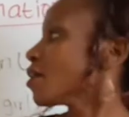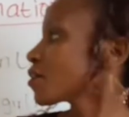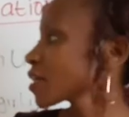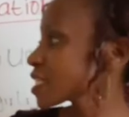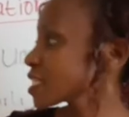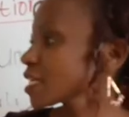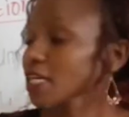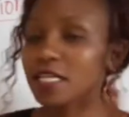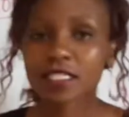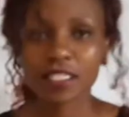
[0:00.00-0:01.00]
Razian
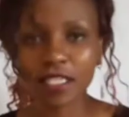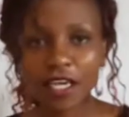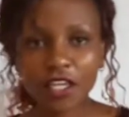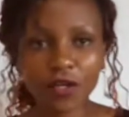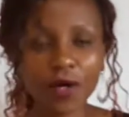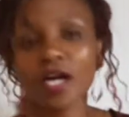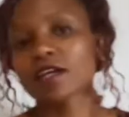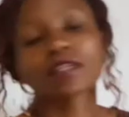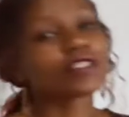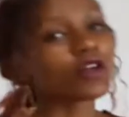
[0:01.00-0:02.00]
and Sayu
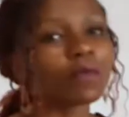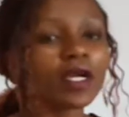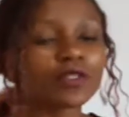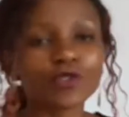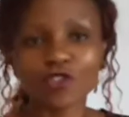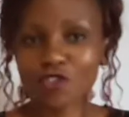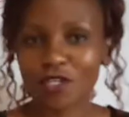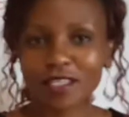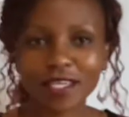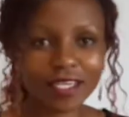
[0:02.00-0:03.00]
are determined to
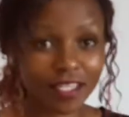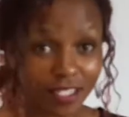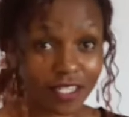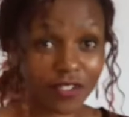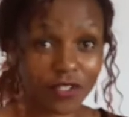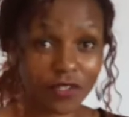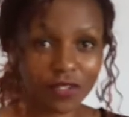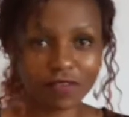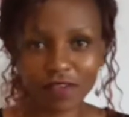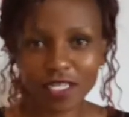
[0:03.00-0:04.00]
join the Egerton
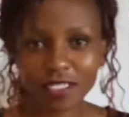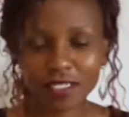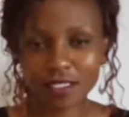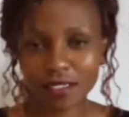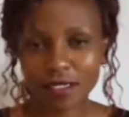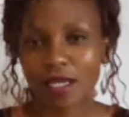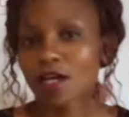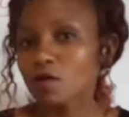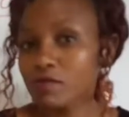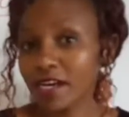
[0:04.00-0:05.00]
University,
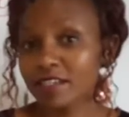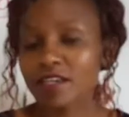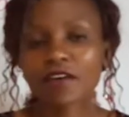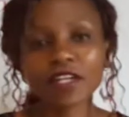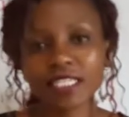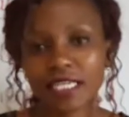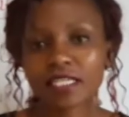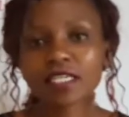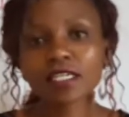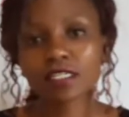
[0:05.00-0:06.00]
but
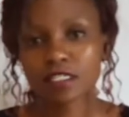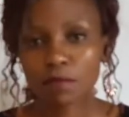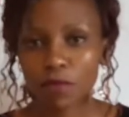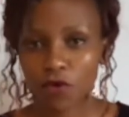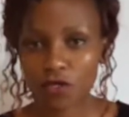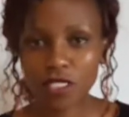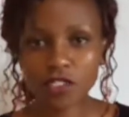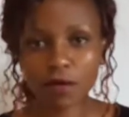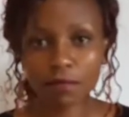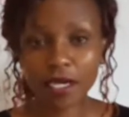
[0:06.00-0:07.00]
Razian is more
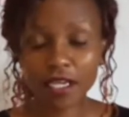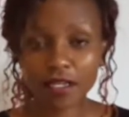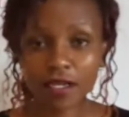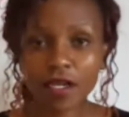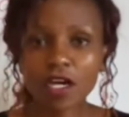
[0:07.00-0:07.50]
determined.